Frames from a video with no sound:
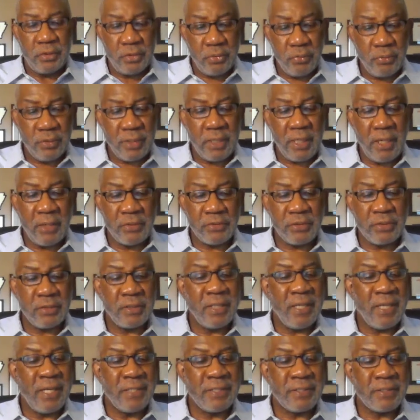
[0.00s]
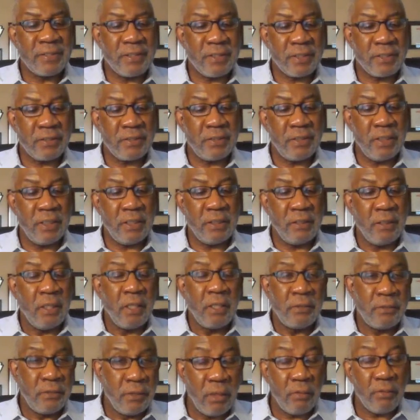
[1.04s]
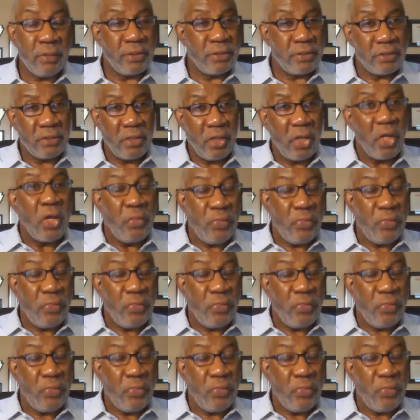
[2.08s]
2016, notice,